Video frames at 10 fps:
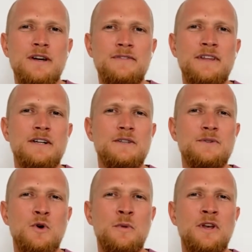that there
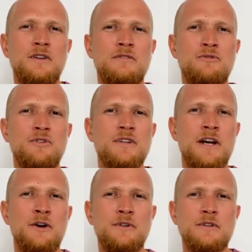is so many
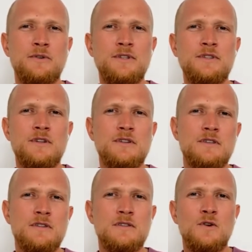different
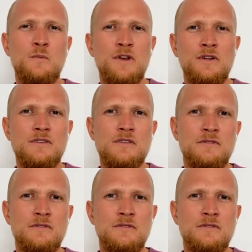characteristics and so many